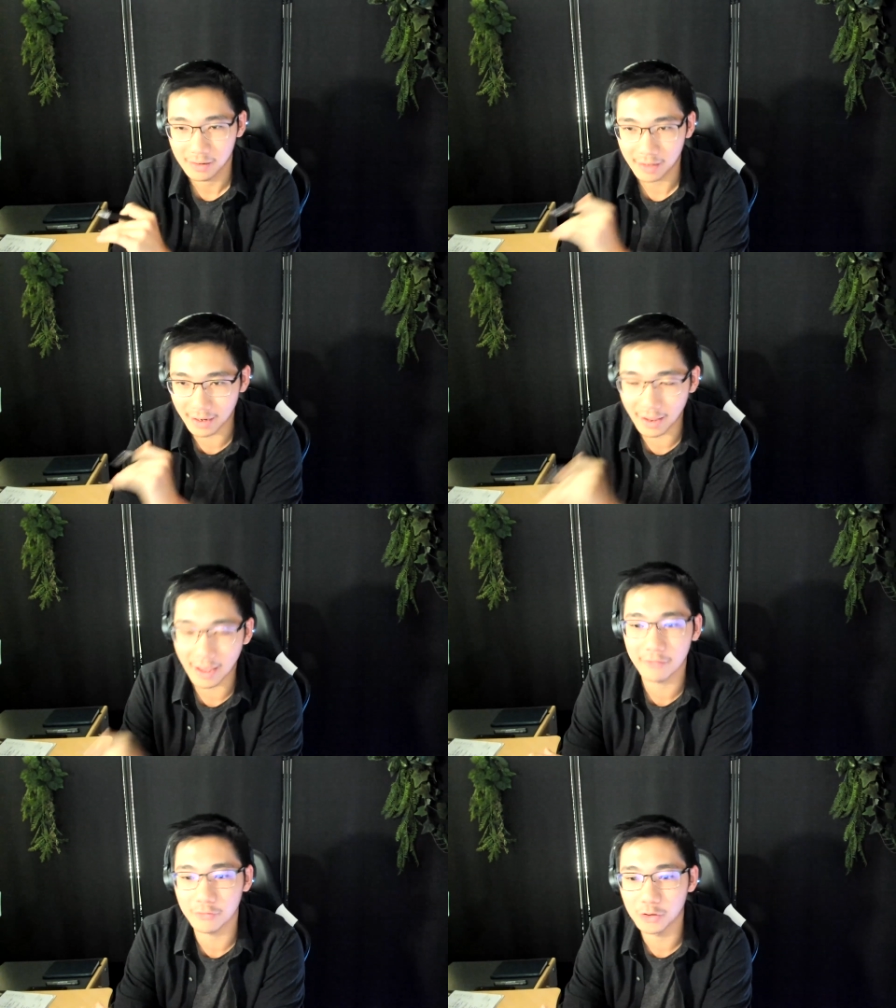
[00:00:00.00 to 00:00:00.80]
an
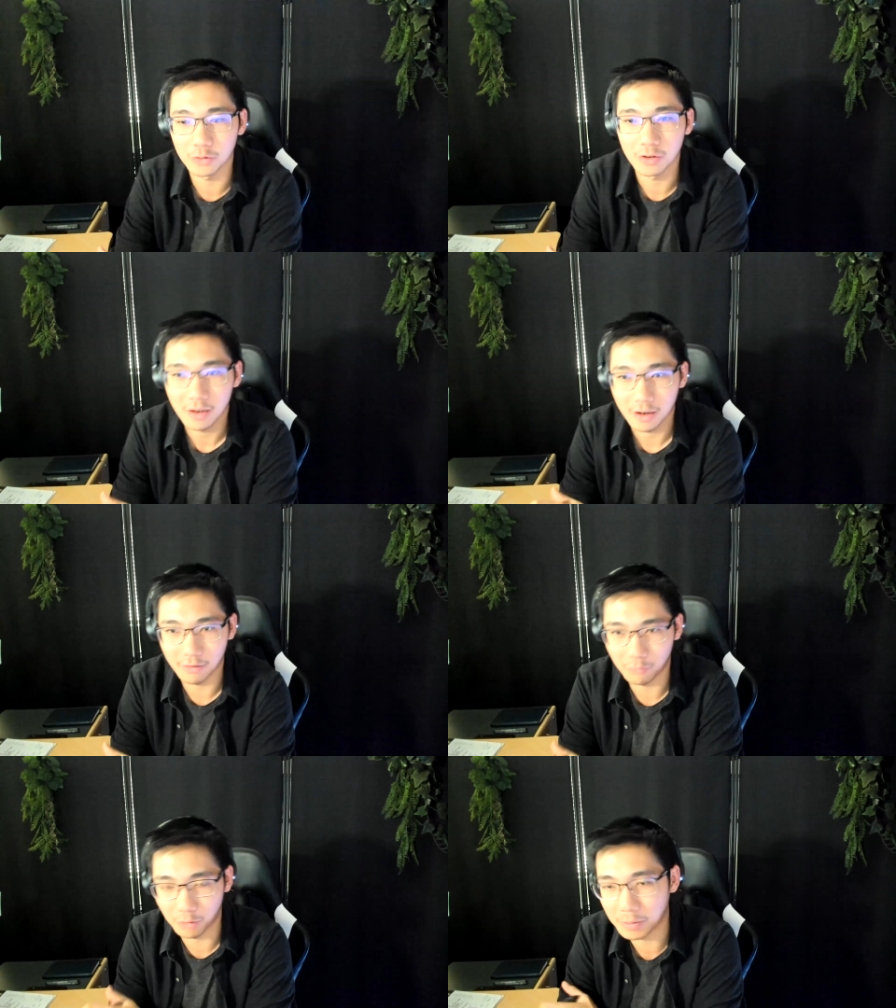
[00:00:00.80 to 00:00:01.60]
avenue
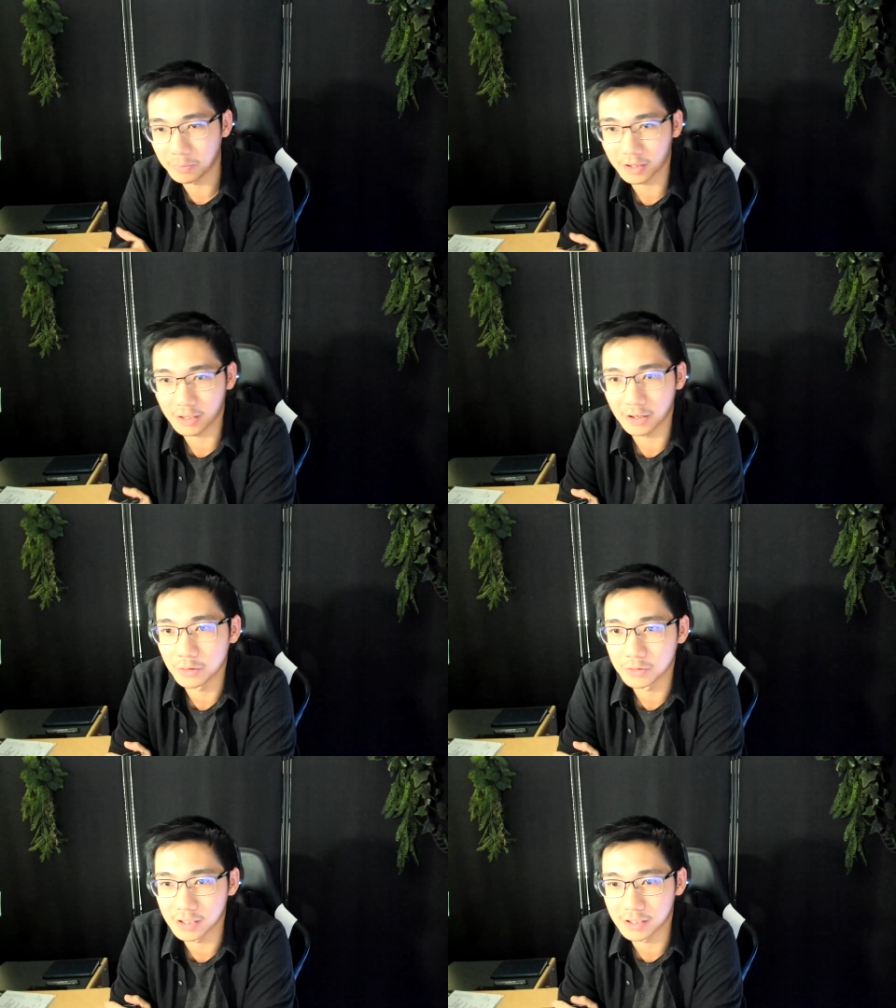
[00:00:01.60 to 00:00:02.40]
of where people can
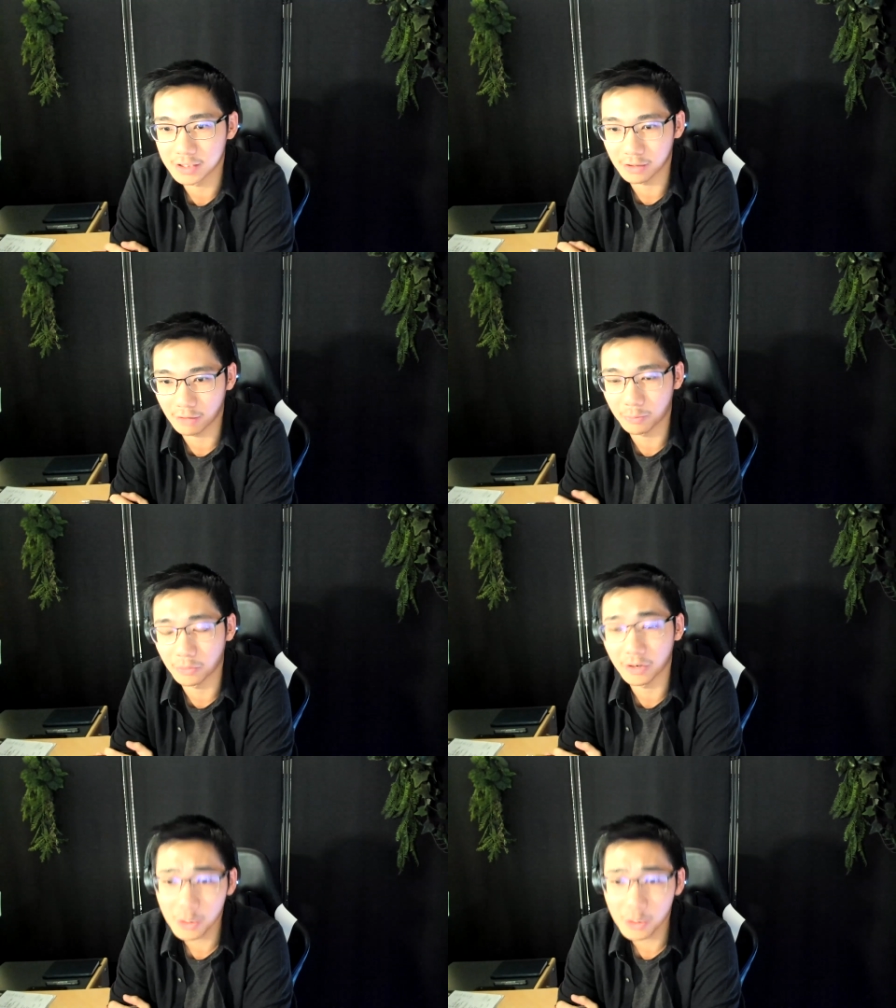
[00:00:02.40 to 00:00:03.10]
go to look for more.